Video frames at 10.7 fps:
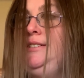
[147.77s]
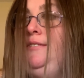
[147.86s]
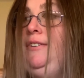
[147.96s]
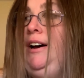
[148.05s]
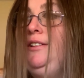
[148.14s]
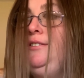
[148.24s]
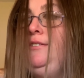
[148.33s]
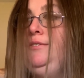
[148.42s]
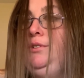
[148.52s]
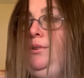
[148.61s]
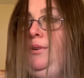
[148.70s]
the Father
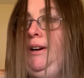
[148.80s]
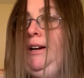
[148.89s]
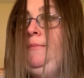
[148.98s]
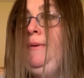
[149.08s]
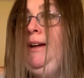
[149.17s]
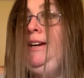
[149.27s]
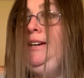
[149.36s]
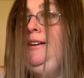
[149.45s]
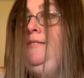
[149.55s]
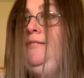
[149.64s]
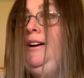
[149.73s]
of glory, may
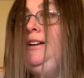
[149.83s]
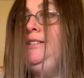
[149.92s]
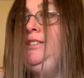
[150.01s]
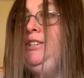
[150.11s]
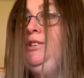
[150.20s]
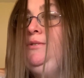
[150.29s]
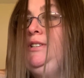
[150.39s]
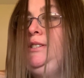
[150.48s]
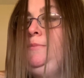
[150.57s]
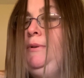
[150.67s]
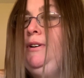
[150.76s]
give unto you the
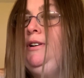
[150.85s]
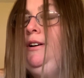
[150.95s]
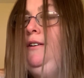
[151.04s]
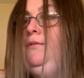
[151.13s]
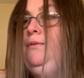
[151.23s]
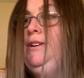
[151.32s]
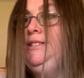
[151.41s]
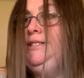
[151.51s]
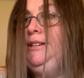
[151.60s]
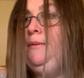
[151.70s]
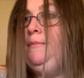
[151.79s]
spirit of
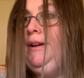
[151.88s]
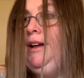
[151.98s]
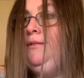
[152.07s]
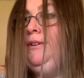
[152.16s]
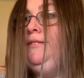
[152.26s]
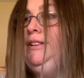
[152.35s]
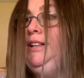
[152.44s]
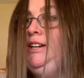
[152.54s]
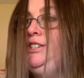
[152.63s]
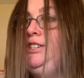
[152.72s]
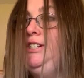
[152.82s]
wisdom and
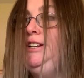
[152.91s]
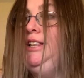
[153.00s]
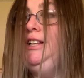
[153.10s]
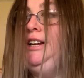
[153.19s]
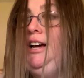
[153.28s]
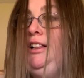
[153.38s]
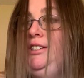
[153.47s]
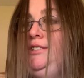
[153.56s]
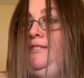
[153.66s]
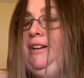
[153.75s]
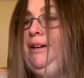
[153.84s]
revelation in the knowledge
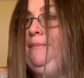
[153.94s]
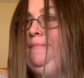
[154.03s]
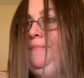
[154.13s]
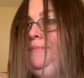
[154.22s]
of him.